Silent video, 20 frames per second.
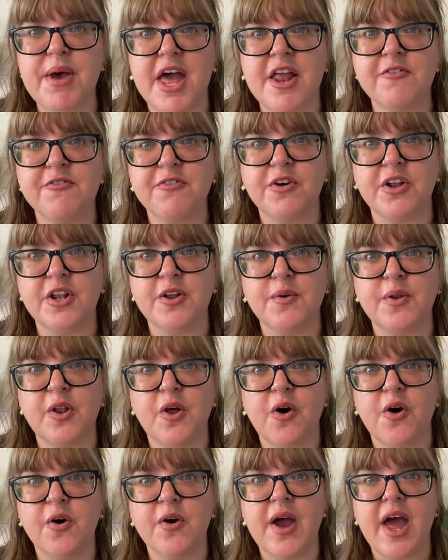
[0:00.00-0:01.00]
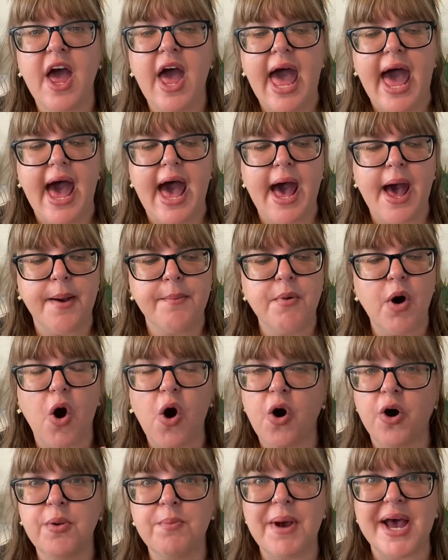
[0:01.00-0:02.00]
and follow along
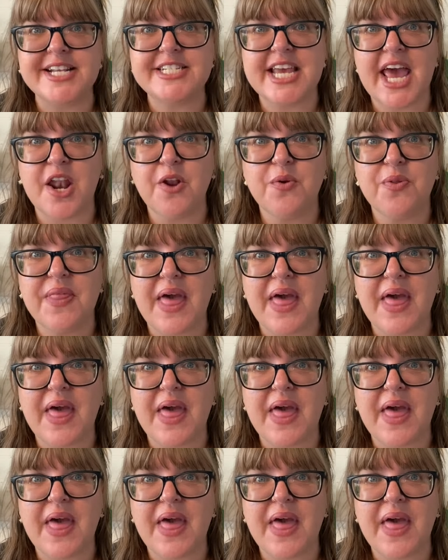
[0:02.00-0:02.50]
on my channel.